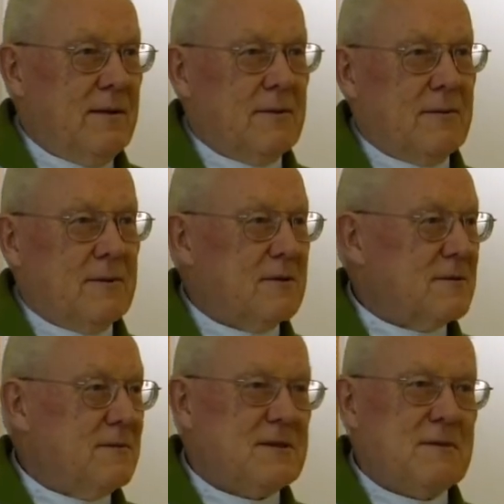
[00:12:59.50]
No,
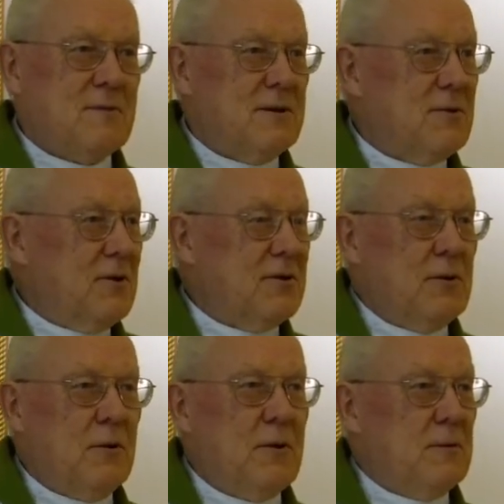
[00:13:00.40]
because we simply don't
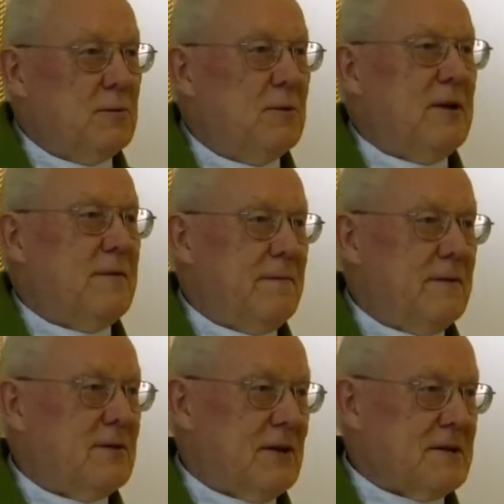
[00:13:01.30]
know how to live
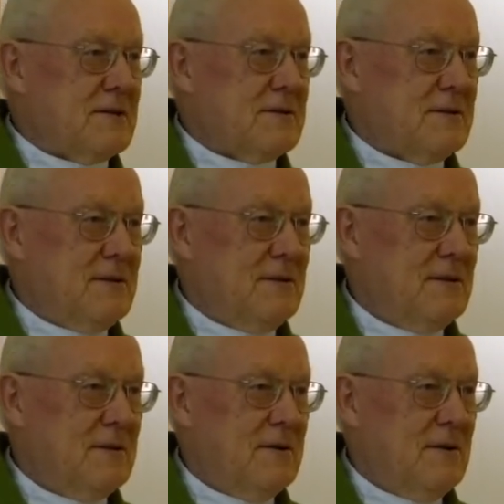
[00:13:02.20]
with risks.
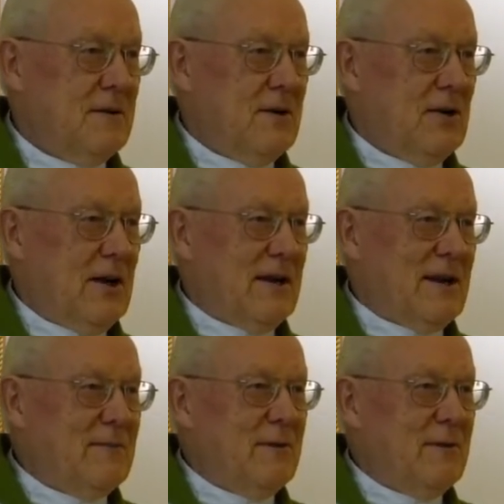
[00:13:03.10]
And can